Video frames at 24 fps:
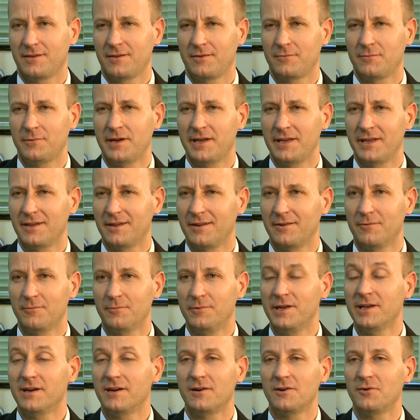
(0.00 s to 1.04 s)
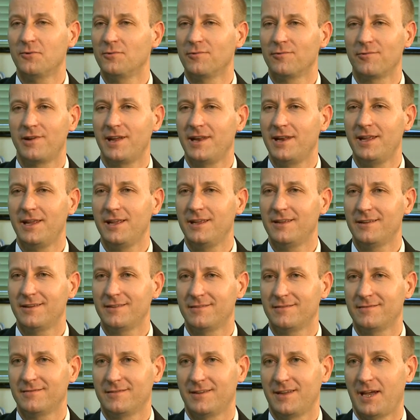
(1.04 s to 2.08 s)
where we are already,
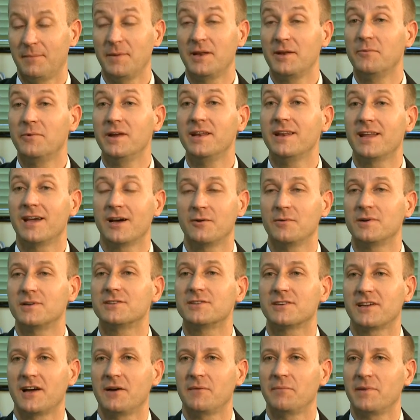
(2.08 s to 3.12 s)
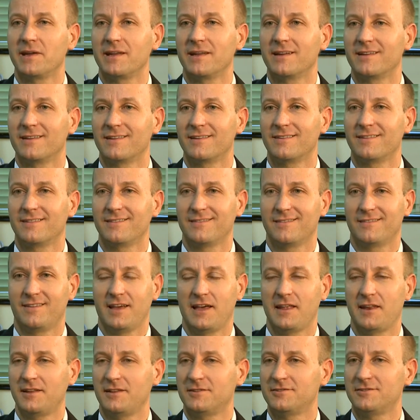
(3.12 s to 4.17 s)
I mean, we know what's coming,
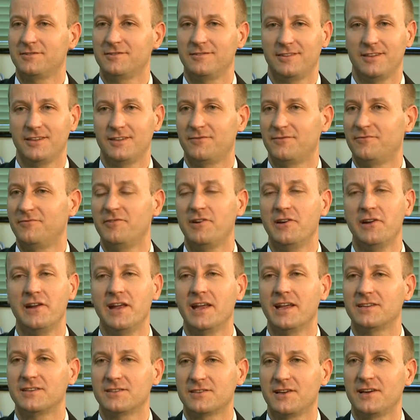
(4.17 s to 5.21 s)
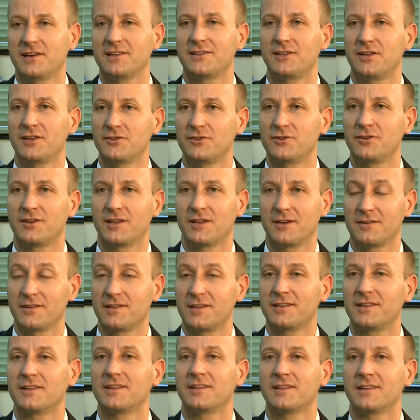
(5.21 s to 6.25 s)
and it's very exciting to know
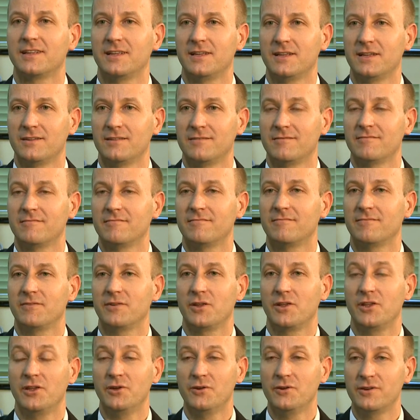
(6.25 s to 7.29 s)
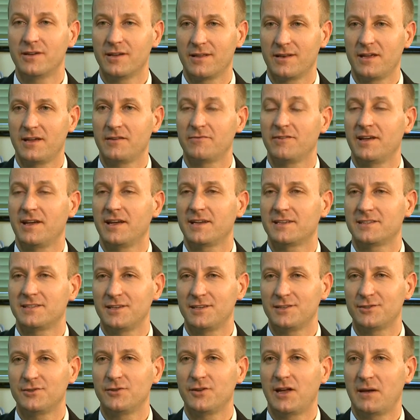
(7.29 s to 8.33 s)
that you can have
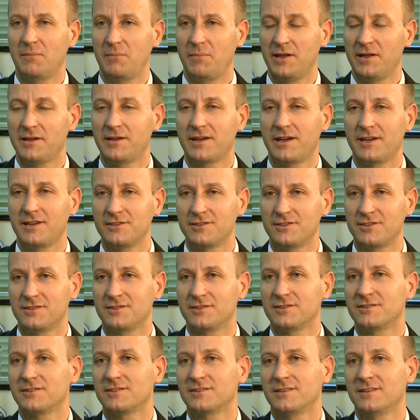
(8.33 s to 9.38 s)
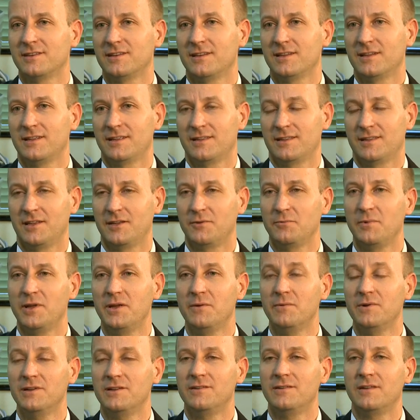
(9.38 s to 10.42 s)
access to applications that we
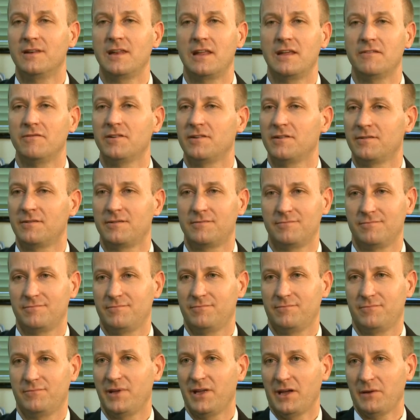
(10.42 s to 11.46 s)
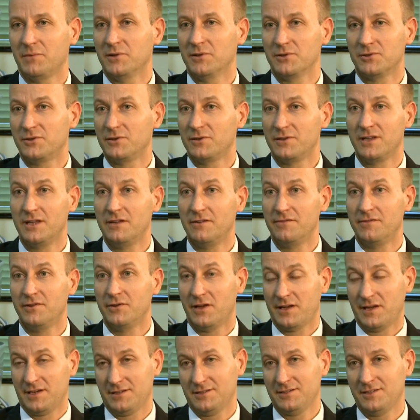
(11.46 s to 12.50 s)
would never be able to give you
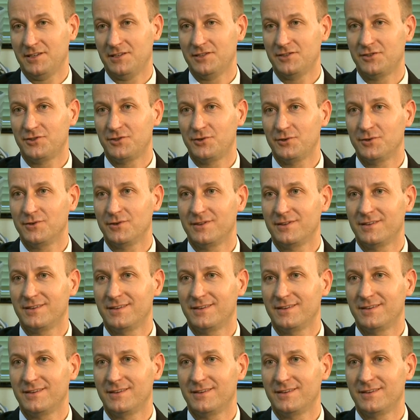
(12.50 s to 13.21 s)
access to